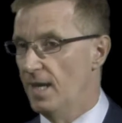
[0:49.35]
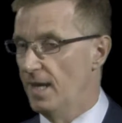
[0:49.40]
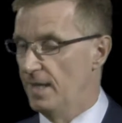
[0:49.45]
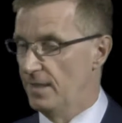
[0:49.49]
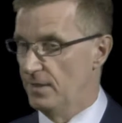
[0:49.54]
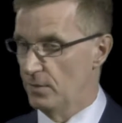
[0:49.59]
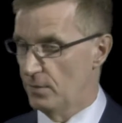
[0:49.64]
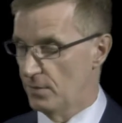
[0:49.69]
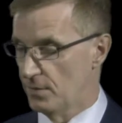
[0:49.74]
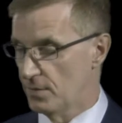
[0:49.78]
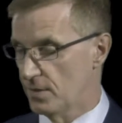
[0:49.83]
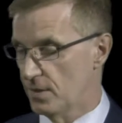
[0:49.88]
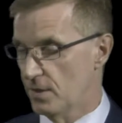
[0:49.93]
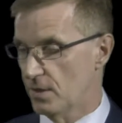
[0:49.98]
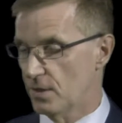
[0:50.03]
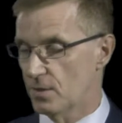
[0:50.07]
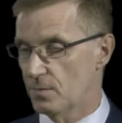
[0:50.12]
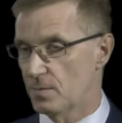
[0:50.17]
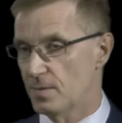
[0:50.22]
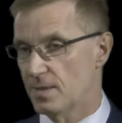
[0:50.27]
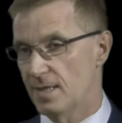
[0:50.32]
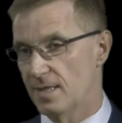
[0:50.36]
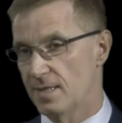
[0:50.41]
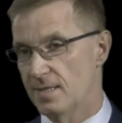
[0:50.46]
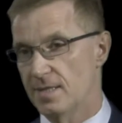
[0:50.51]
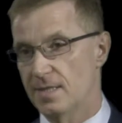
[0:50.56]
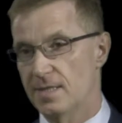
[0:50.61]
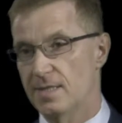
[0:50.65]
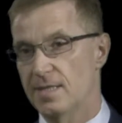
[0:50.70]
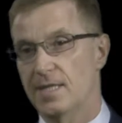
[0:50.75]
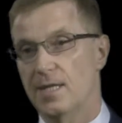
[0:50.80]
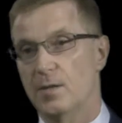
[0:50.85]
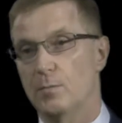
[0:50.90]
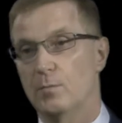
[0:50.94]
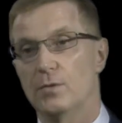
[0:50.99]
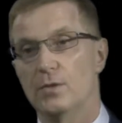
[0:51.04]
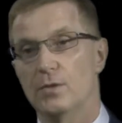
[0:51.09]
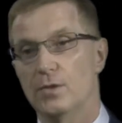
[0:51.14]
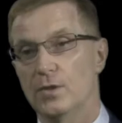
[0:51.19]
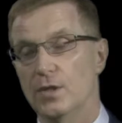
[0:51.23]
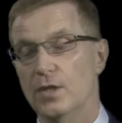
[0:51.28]
In all the circumstances, the
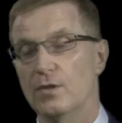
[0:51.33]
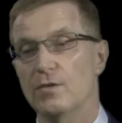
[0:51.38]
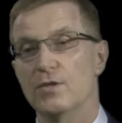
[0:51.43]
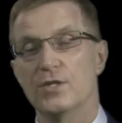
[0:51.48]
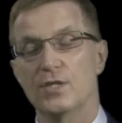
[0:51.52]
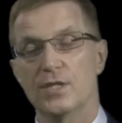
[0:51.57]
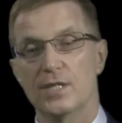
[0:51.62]
employer is